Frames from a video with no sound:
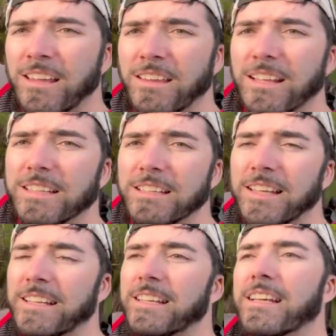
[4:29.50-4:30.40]
that they
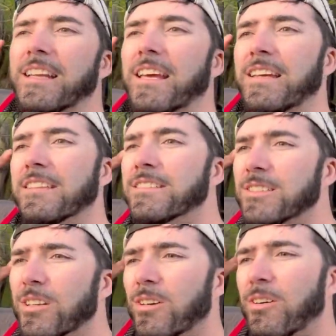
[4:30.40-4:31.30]
landed in, and
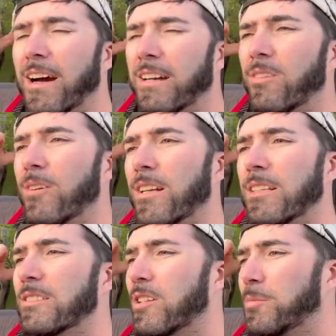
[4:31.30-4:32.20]
so I don't want to
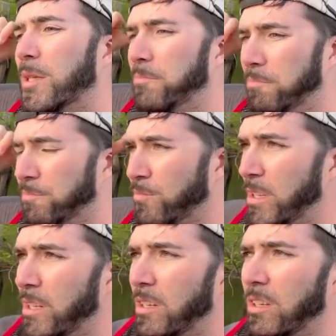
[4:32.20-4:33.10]
disturb them,
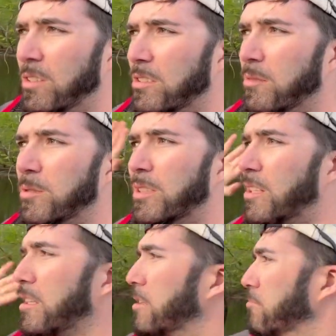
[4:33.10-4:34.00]
so I'm just
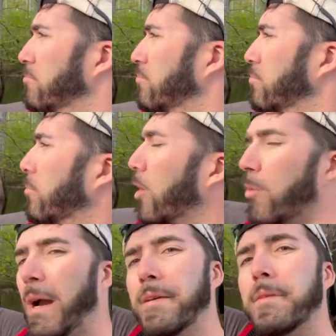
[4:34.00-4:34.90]
gonna go
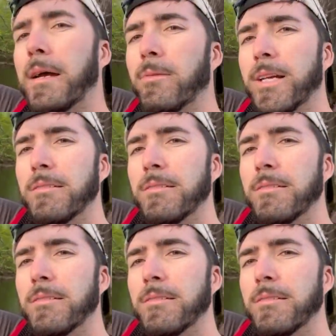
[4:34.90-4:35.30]
back that way.